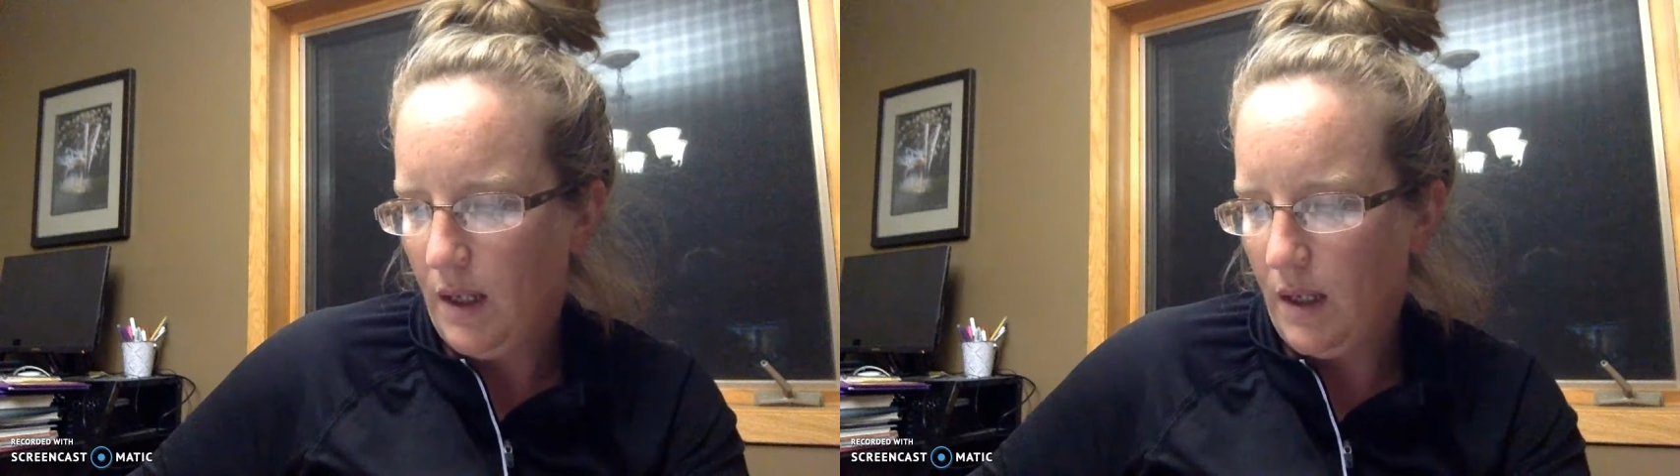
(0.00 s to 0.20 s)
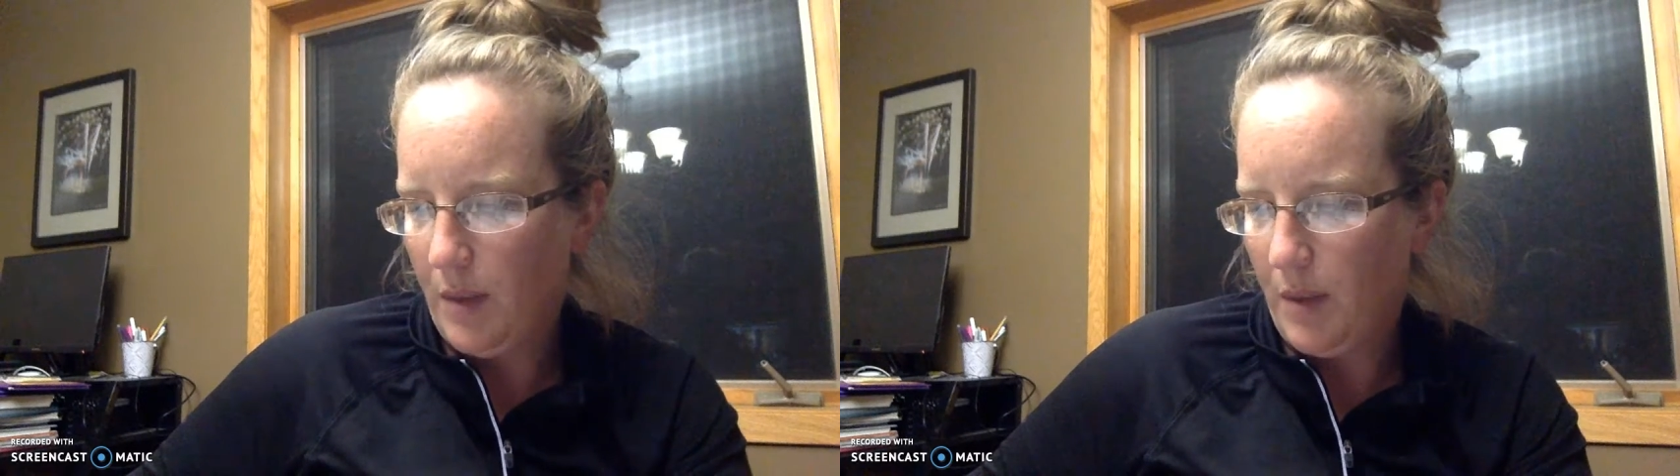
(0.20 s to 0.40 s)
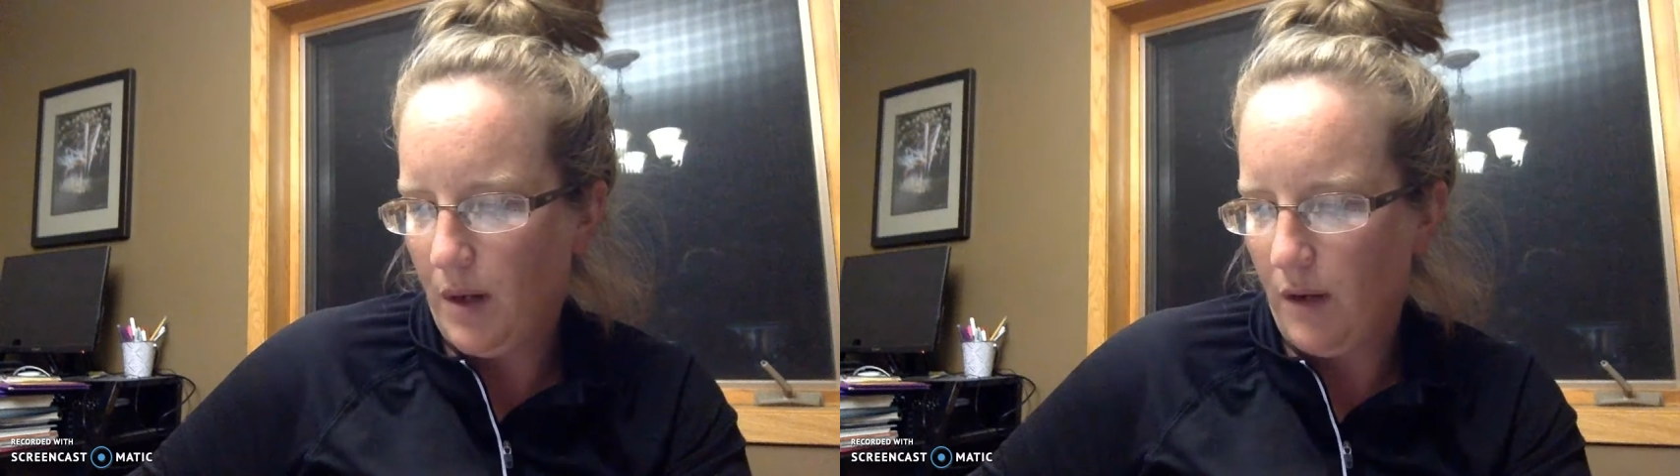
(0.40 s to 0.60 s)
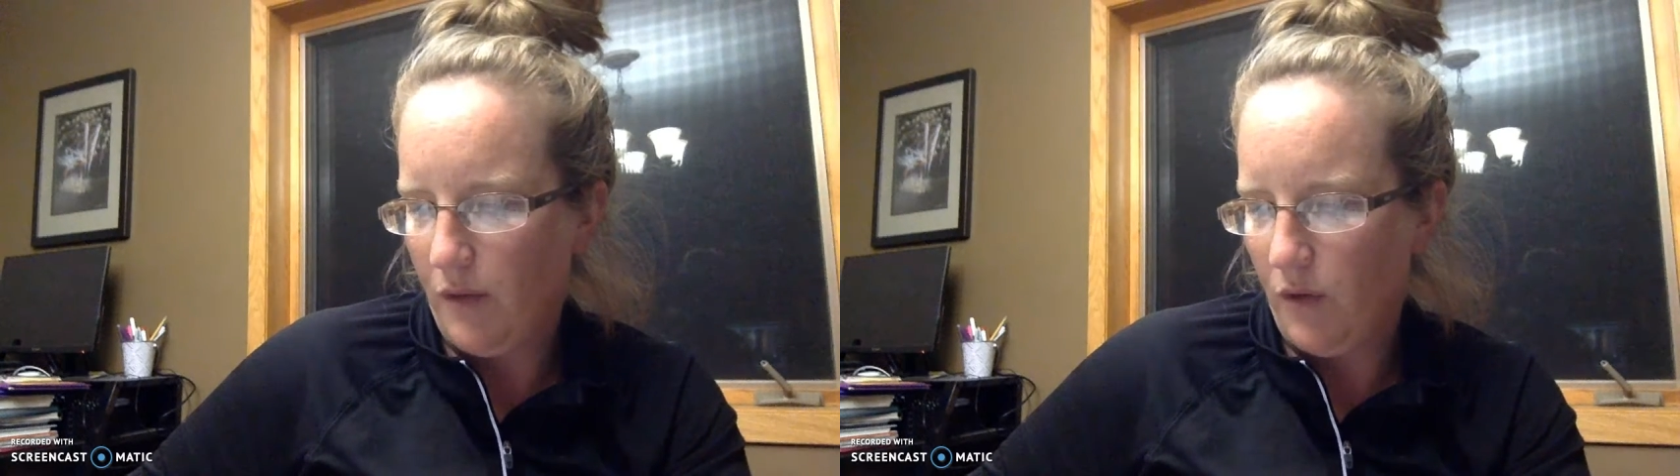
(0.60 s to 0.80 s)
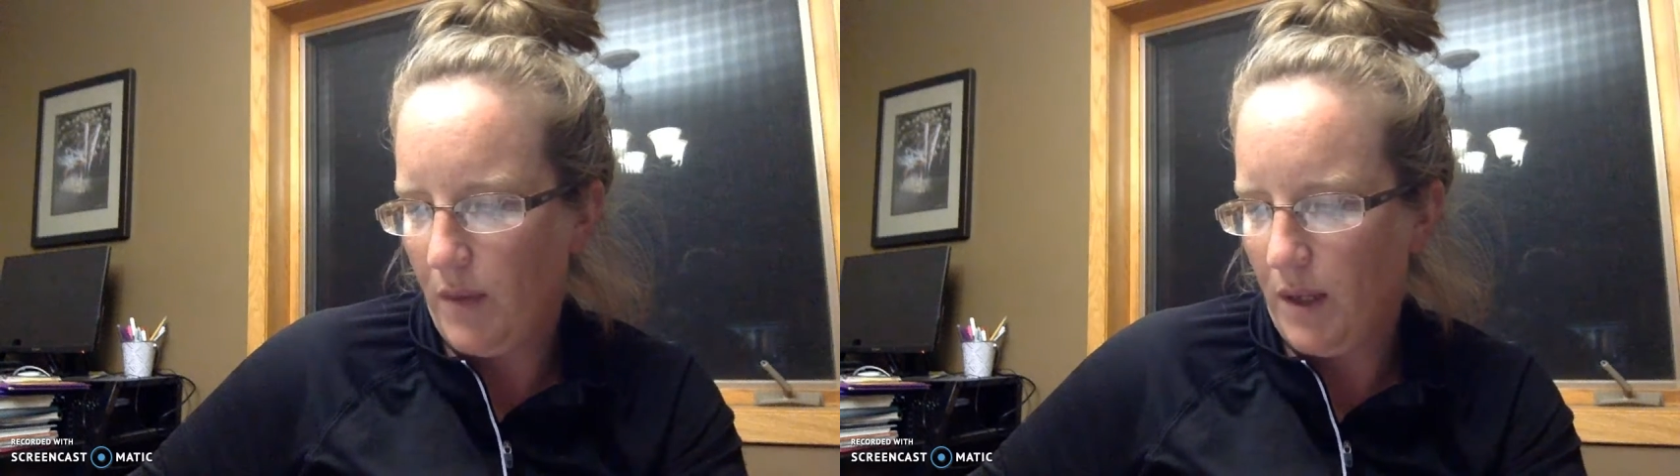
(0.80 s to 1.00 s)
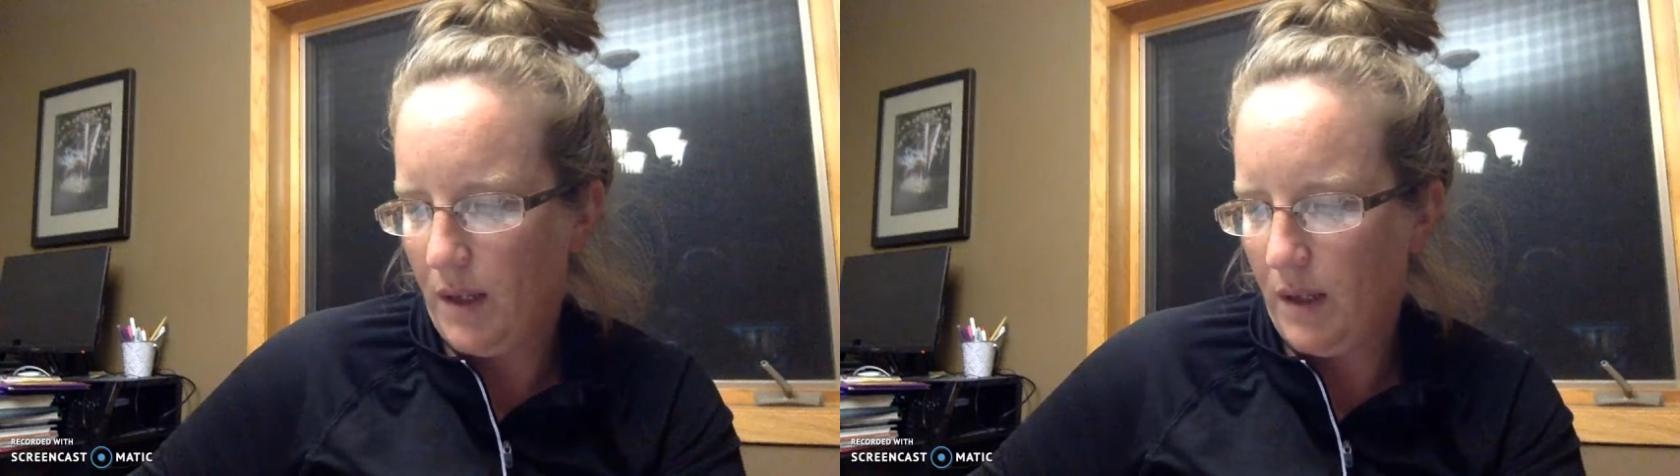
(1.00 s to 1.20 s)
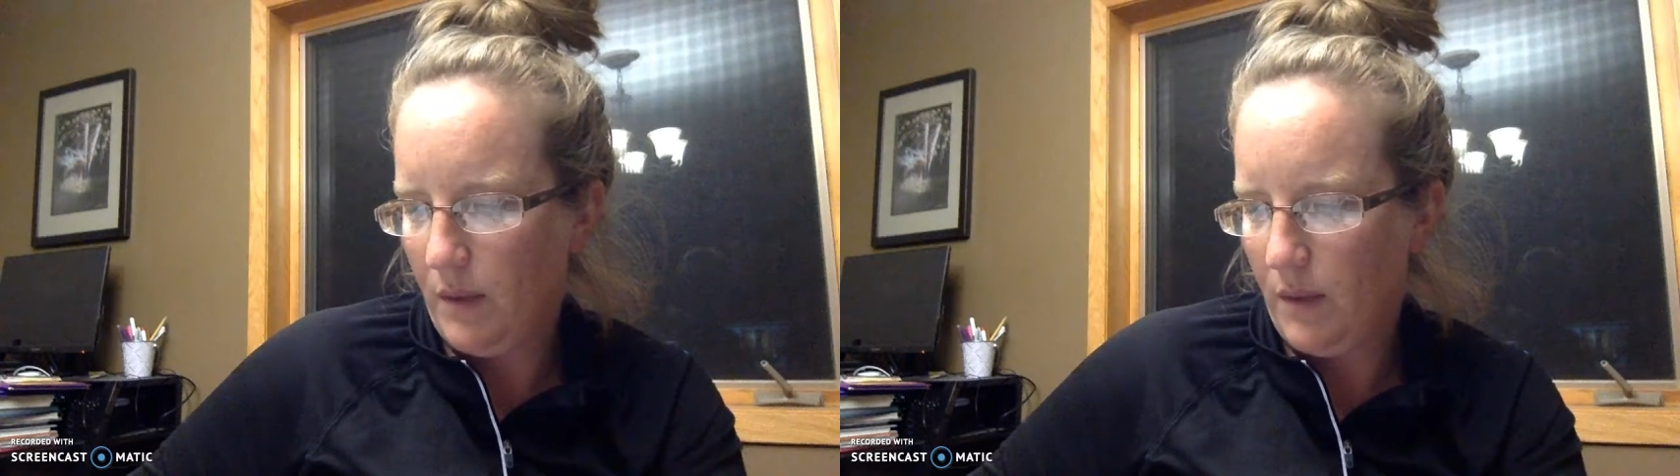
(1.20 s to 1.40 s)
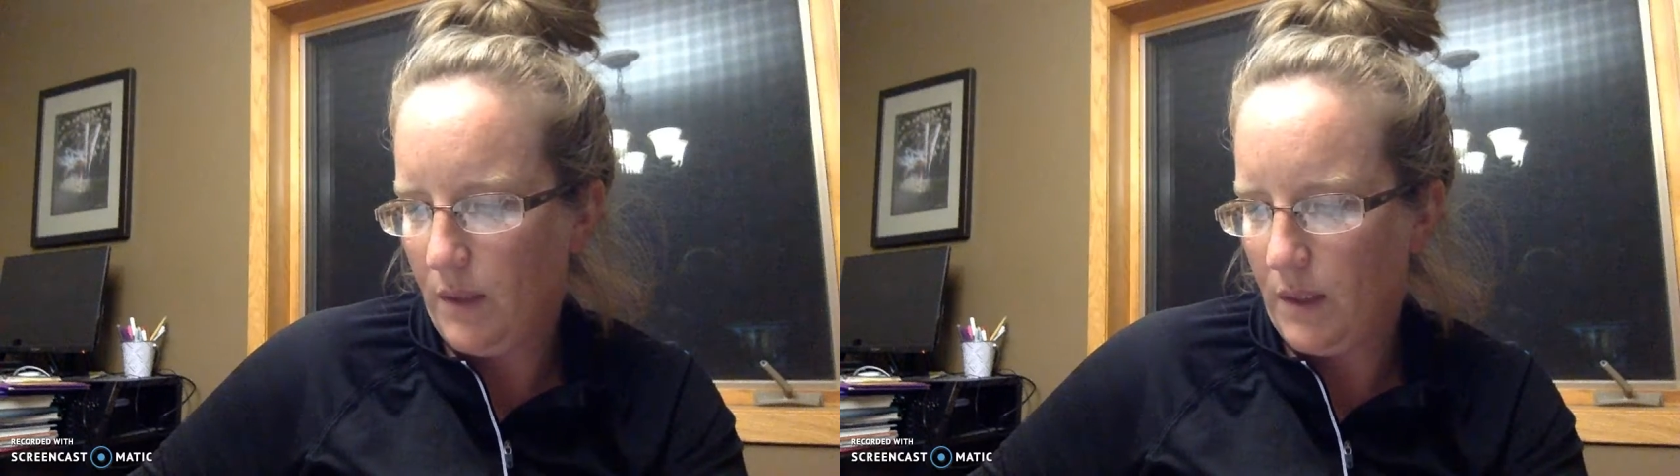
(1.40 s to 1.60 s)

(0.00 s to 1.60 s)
in a paragraph format with